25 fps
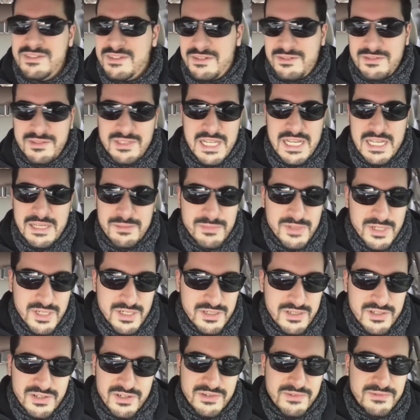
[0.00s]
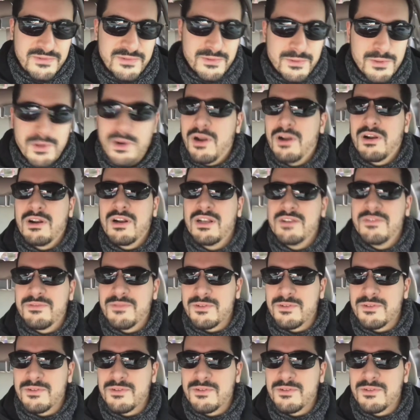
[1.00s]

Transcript: a Lambo or a Ferrari